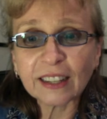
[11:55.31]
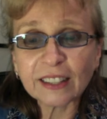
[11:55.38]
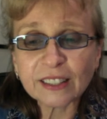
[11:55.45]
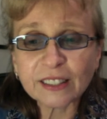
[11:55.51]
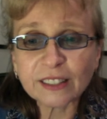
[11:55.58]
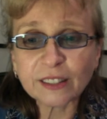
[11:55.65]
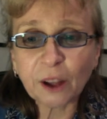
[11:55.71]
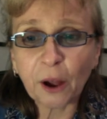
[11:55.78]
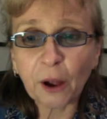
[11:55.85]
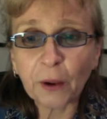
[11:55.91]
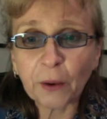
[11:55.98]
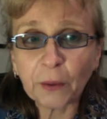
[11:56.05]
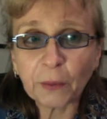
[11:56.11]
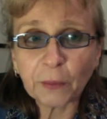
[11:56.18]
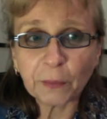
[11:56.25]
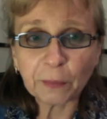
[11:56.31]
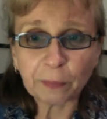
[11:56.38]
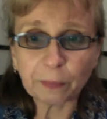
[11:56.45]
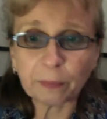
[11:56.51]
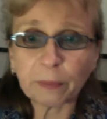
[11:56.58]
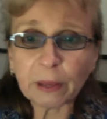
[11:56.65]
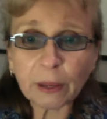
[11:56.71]
So
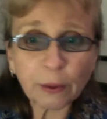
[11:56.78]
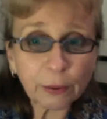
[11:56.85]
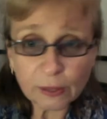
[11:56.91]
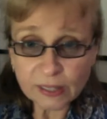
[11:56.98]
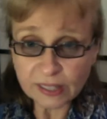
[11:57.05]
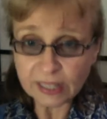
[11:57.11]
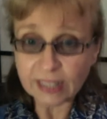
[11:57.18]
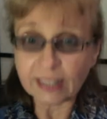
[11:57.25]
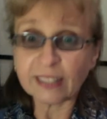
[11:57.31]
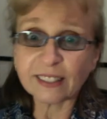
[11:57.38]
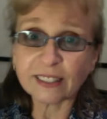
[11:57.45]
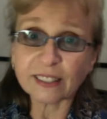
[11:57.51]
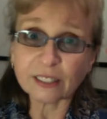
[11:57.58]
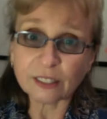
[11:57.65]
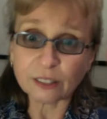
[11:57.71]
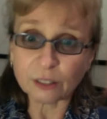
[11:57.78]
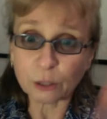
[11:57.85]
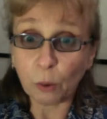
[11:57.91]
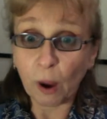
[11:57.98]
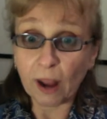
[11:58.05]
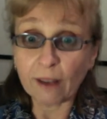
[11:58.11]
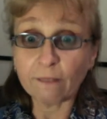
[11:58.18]
because he is
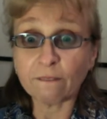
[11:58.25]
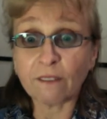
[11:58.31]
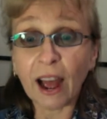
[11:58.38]
quite